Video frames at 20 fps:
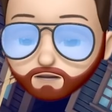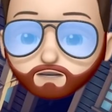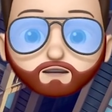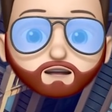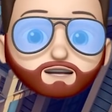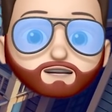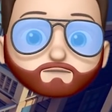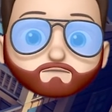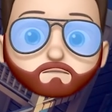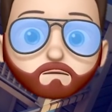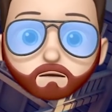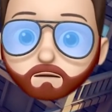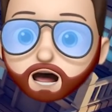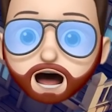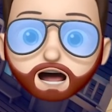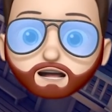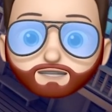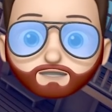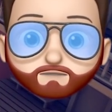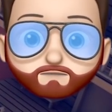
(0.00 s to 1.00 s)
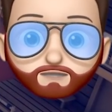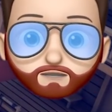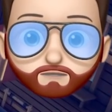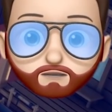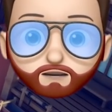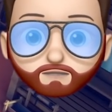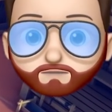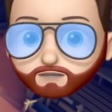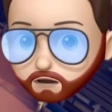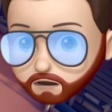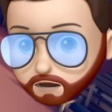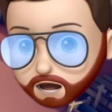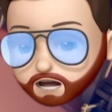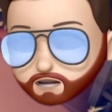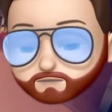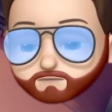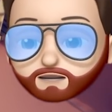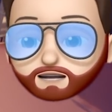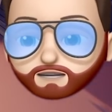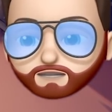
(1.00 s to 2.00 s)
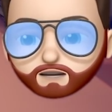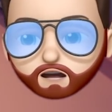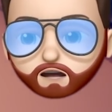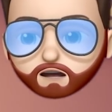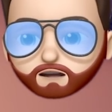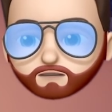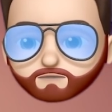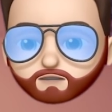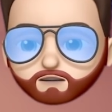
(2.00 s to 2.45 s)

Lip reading: This massive unit, sarcasm, is called